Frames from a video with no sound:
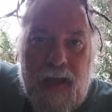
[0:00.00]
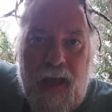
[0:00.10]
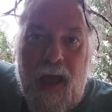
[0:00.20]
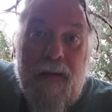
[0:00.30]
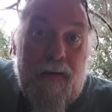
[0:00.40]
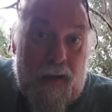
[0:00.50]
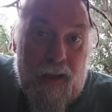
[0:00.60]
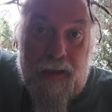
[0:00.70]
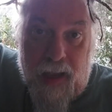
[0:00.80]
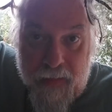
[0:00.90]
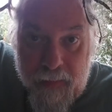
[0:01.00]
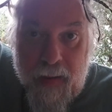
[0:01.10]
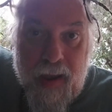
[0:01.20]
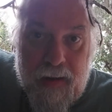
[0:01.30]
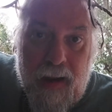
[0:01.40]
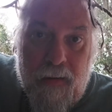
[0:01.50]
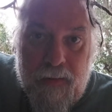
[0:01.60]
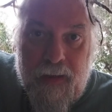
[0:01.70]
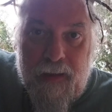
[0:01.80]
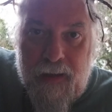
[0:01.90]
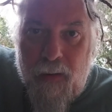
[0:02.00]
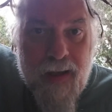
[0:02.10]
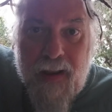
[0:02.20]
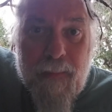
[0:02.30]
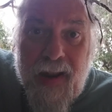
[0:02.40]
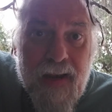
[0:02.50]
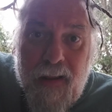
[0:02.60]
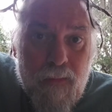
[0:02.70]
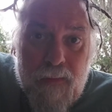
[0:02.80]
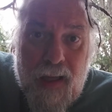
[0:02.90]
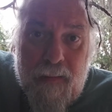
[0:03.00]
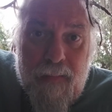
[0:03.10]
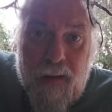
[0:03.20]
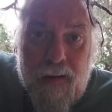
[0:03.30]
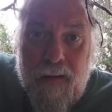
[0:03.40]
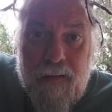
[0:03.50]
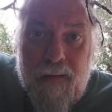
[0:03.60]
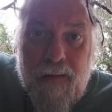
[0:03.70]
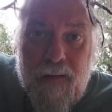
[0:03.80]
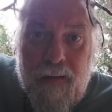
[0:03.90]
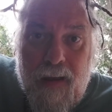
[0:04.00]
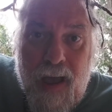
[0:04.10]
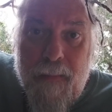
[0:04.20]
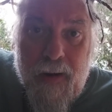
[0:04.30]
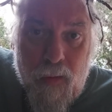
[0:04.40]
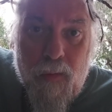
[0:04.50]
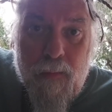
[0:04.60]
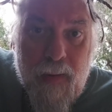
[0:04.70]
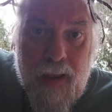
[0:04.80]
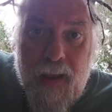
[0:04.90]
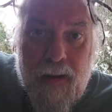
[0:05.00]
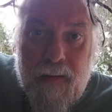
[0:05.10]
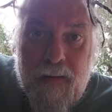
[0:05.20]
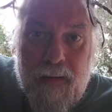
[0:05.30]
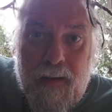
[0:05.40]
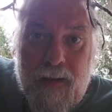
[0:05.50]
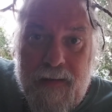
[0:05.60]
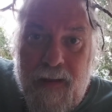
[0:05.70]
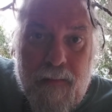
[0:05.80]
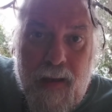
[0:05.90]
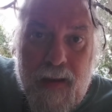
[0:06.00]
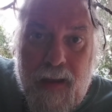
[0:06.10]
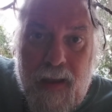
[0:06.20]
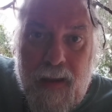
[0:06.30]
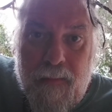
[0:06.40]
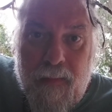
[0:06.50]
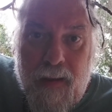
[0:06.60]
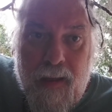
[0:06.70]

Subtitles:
I hit the heavy bag now and then, you know. But I don't. I'm an old man. It's not my game.